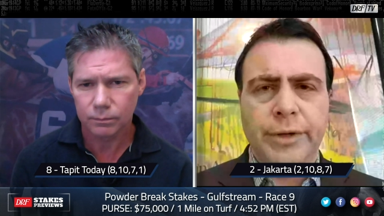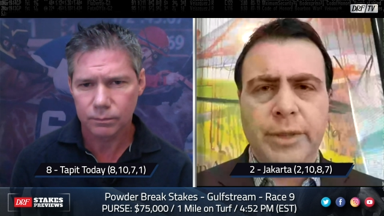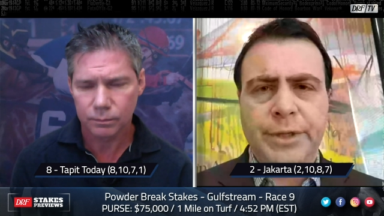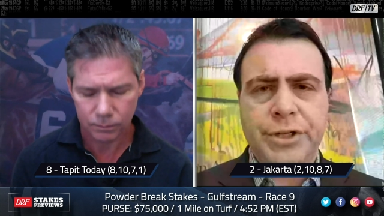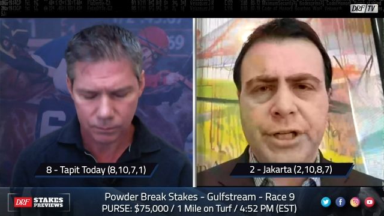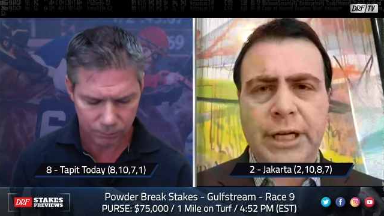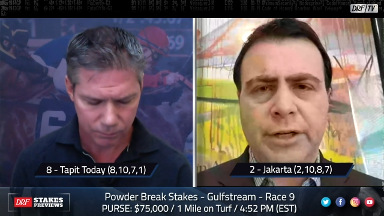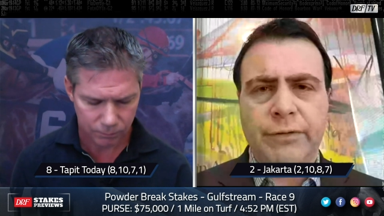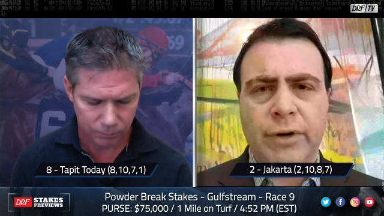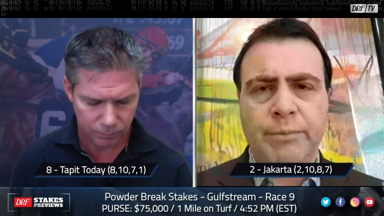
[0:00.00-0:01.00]
Speaker 1: going to be
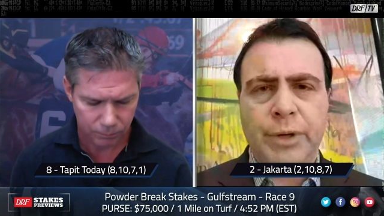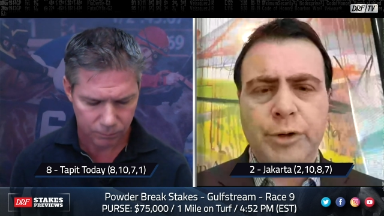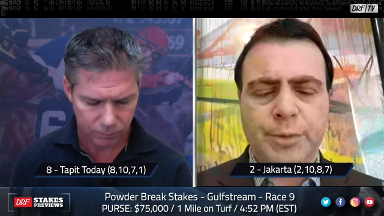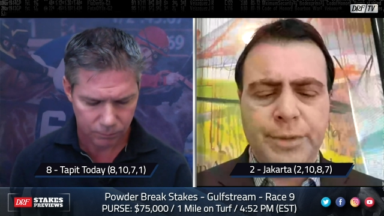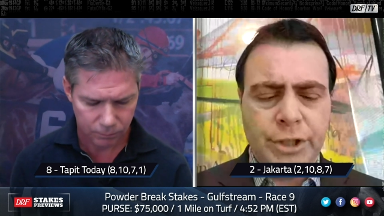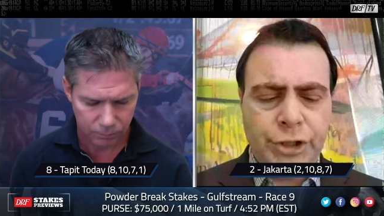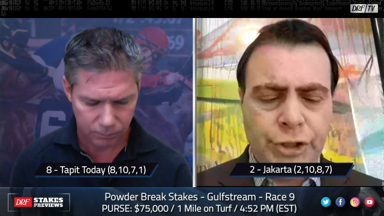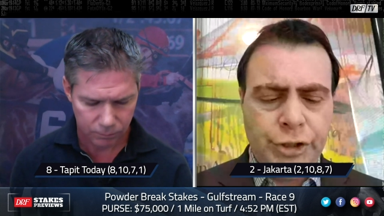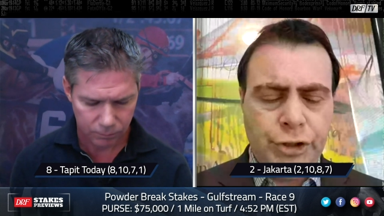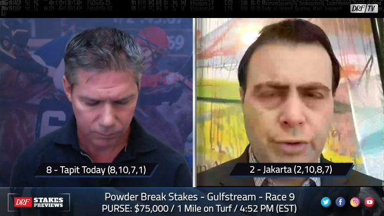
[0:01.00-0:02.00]
sent from post
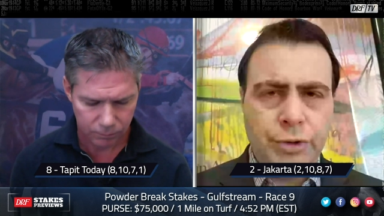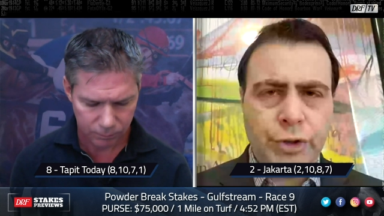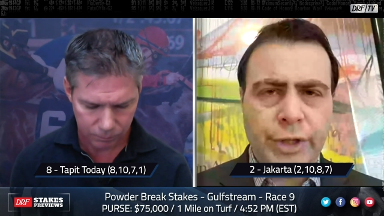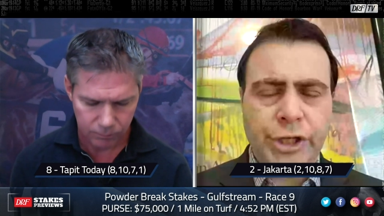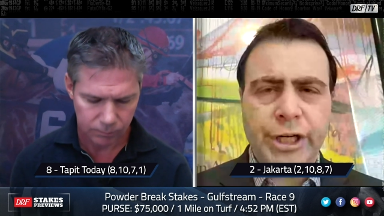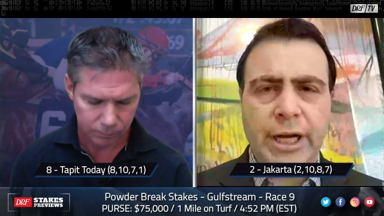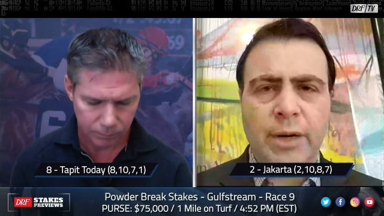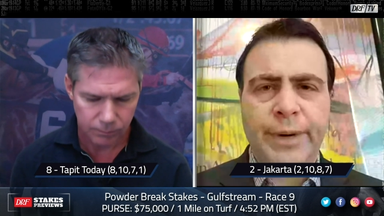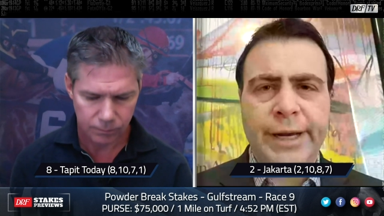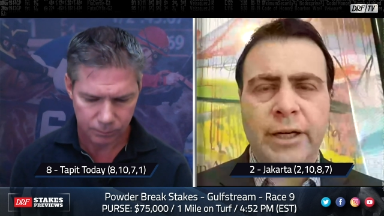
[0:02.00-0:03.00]
position two, stretching out
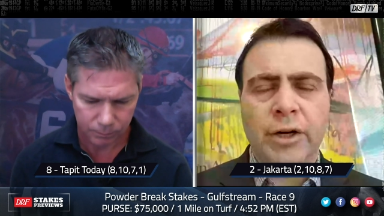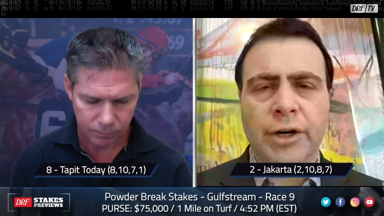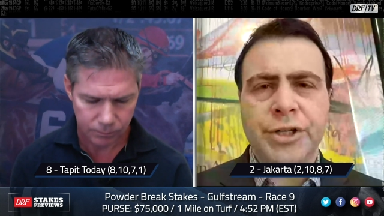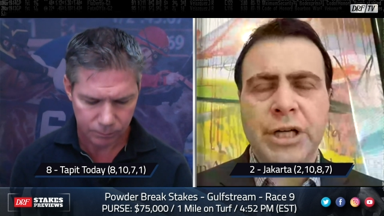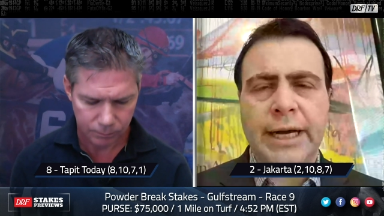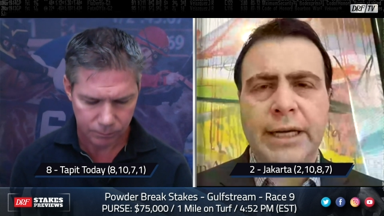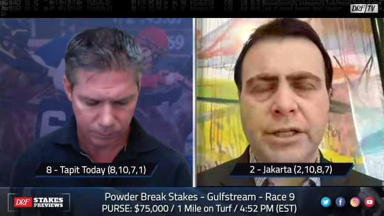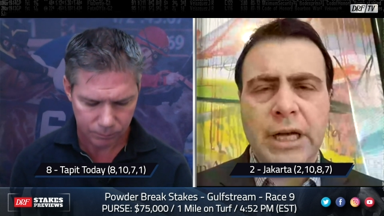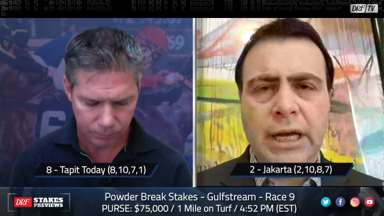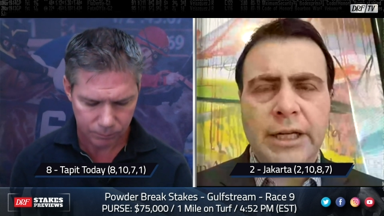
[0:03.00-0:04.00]
by Edgar
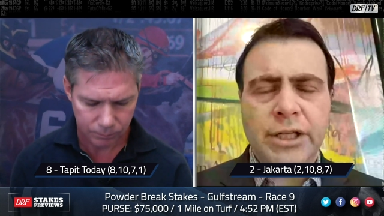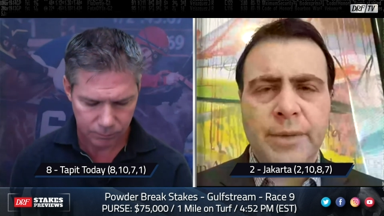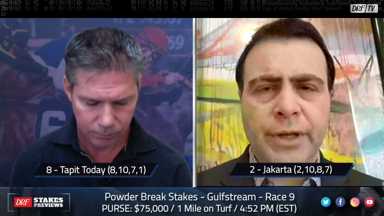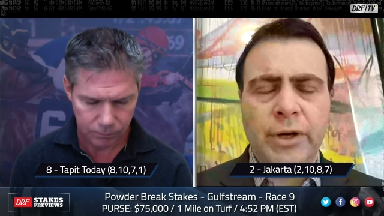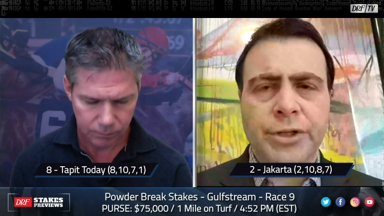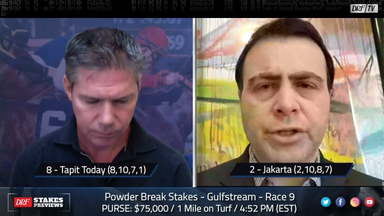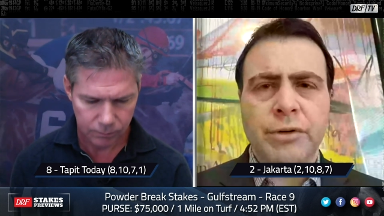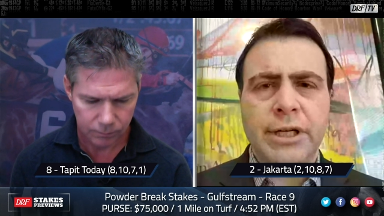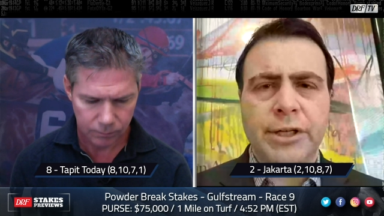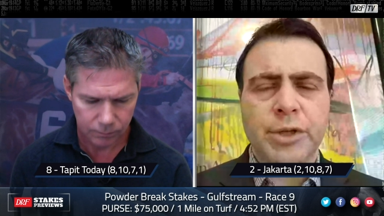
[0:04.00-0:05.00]
Zayas. And something also
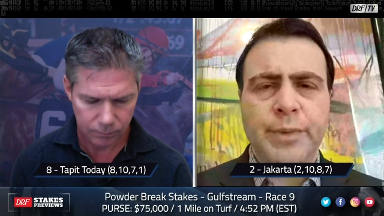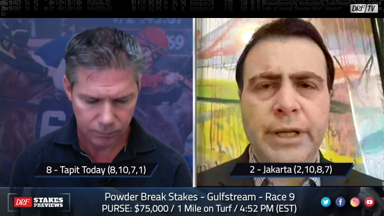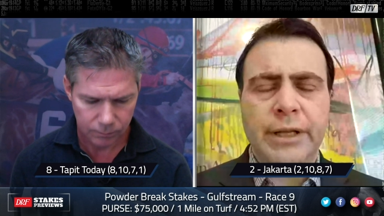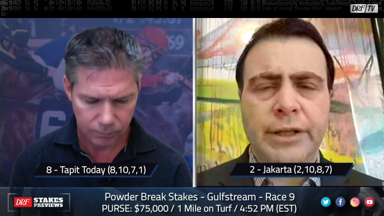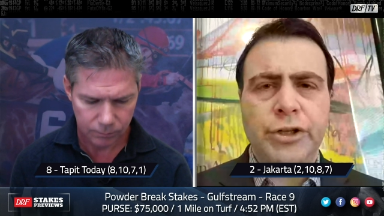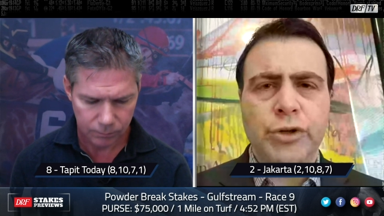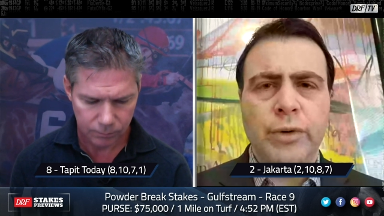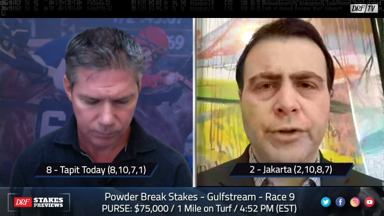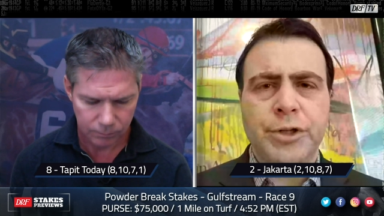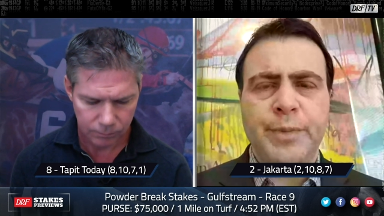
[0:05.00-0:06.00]
tells me that the two
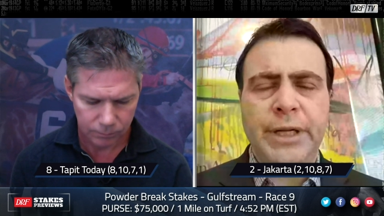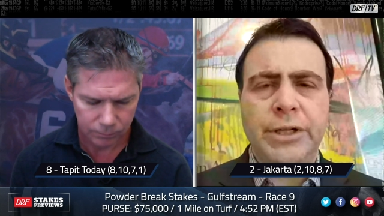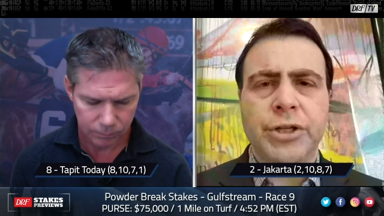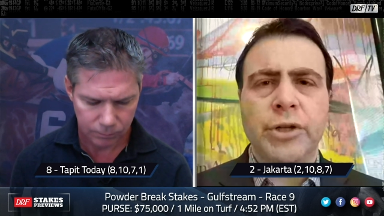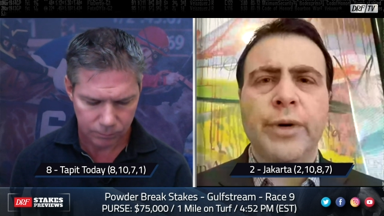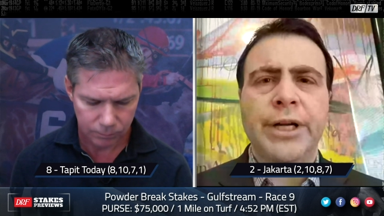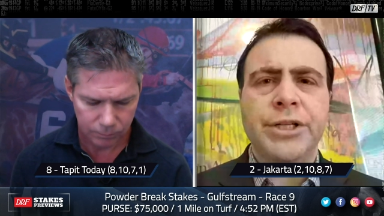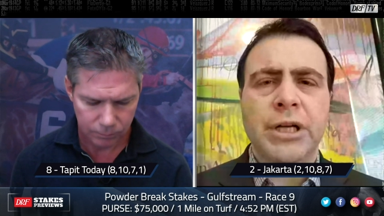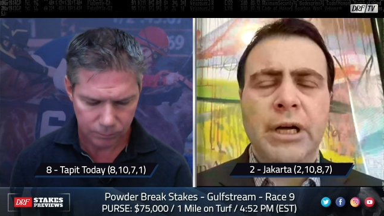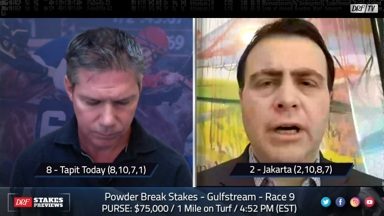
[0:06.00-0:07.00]
other speeds in the
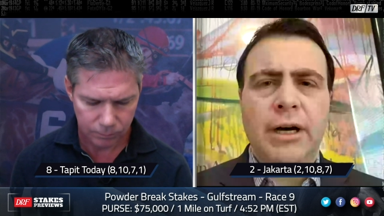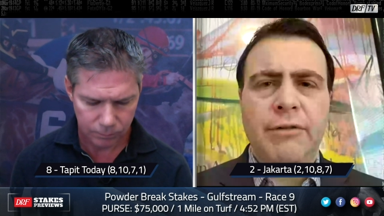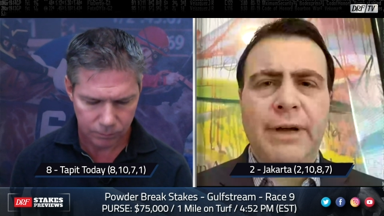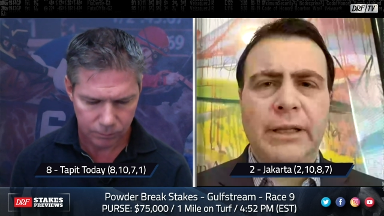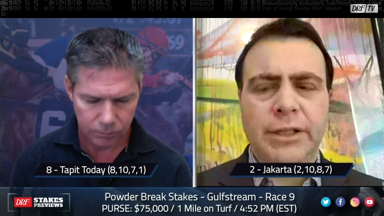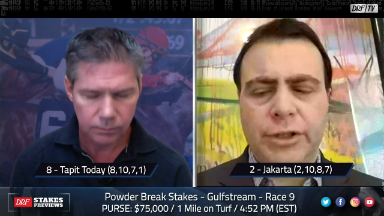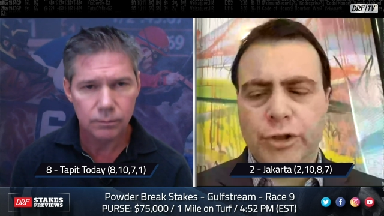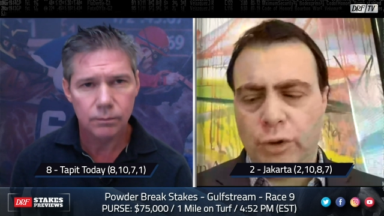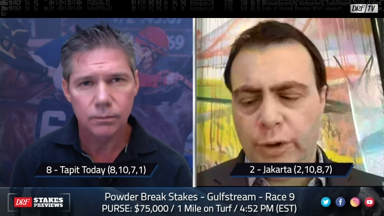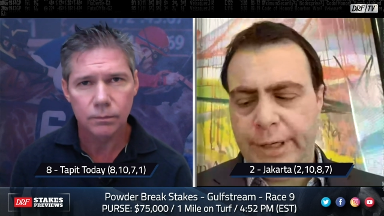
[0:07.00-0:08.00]
race, uh,
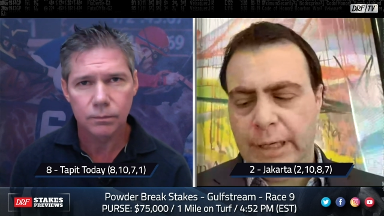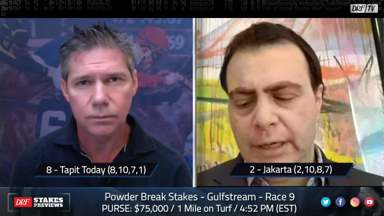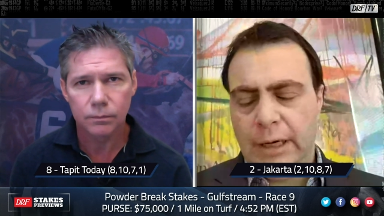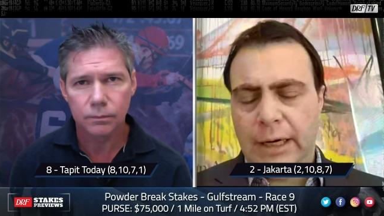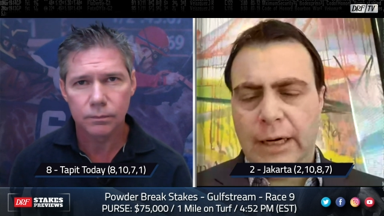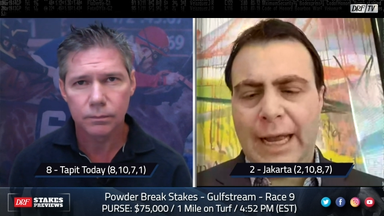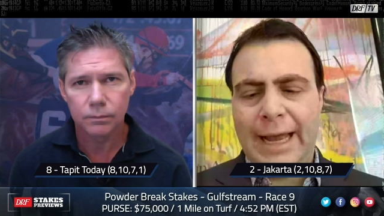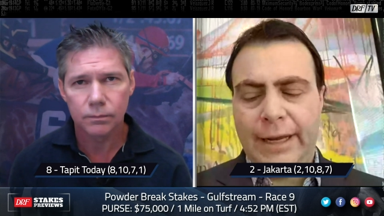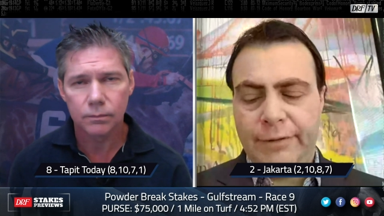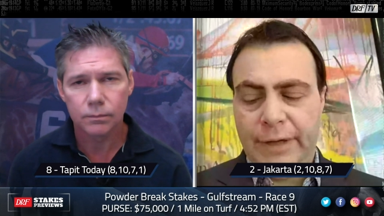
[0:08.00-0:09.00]
Valedictory, uh,
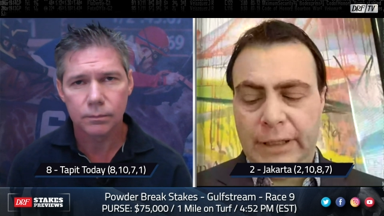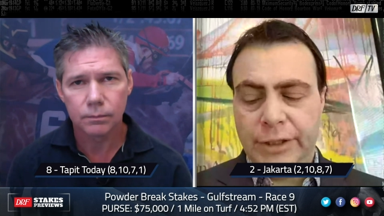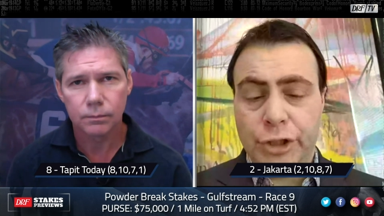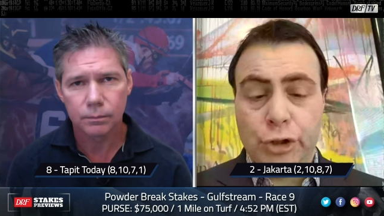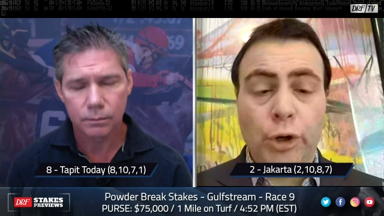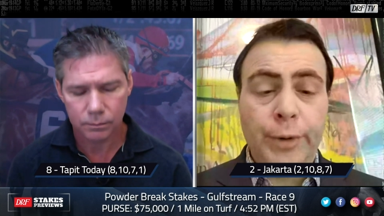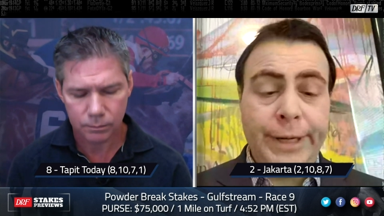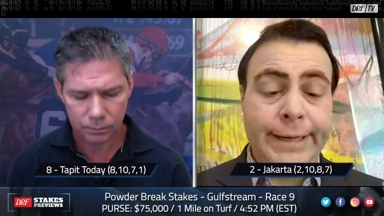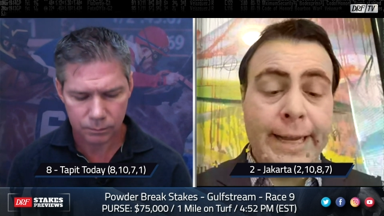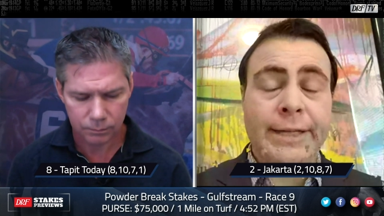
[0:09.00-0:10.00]
and, Valedictorian